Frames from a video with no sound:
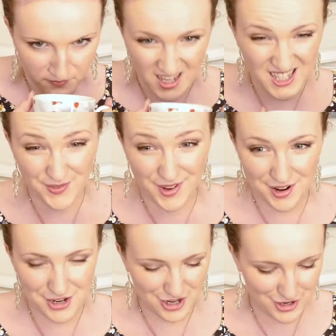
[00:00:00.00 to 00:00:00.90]
It's
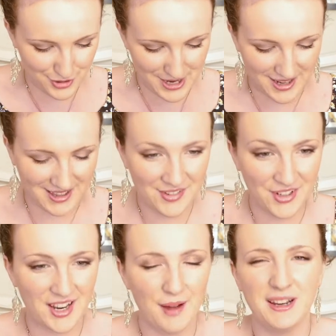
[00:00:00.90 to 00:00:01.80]
very gingery. I love
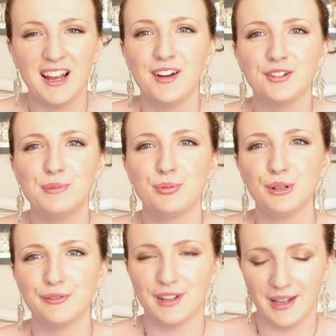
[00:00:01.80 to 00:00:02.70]
it. I mean, I only
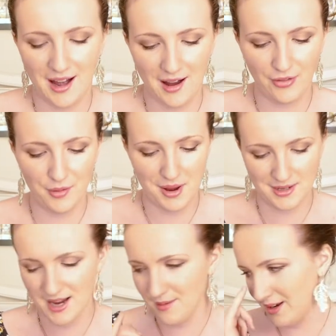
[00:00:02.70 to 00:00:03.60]
brewed it for like half the amount
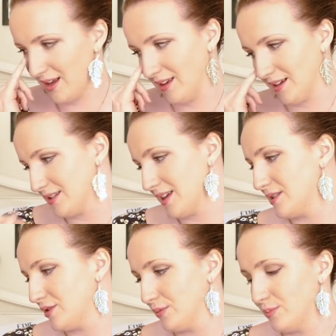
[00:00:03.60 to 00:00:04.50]
of time that I think it
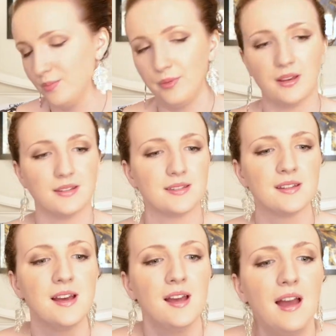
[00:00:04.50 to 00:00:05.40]
said to, because
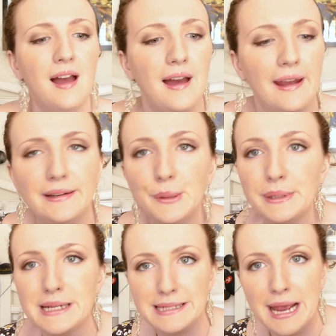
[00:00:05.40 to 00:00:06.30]
ain't
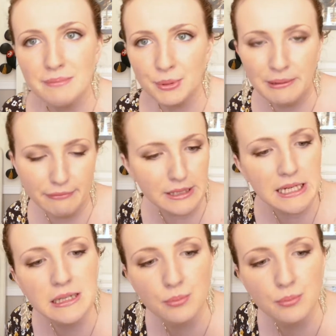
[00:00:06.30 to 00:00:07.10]
nobody got time to wait for tea to